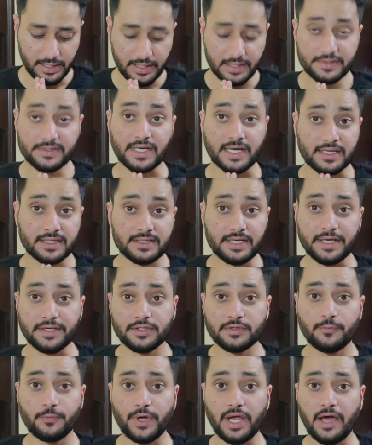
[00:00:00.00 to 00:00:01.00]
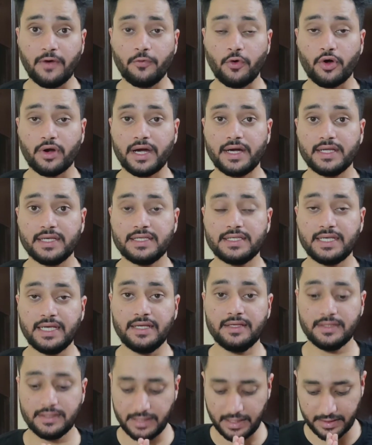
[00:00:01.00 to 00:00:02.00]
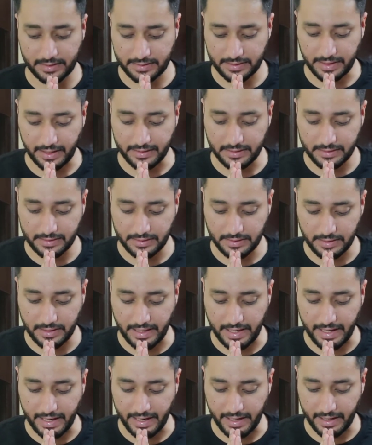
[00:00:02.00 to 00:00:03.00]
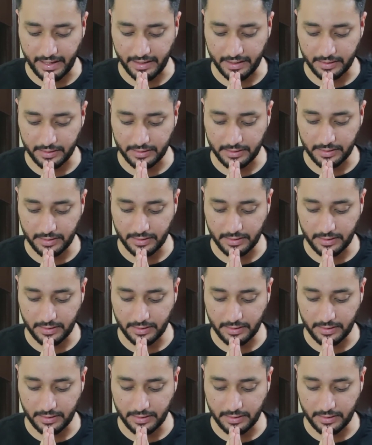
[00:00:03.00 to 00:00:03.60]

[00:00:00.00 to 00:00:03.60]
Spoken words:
success. We have already seen success, and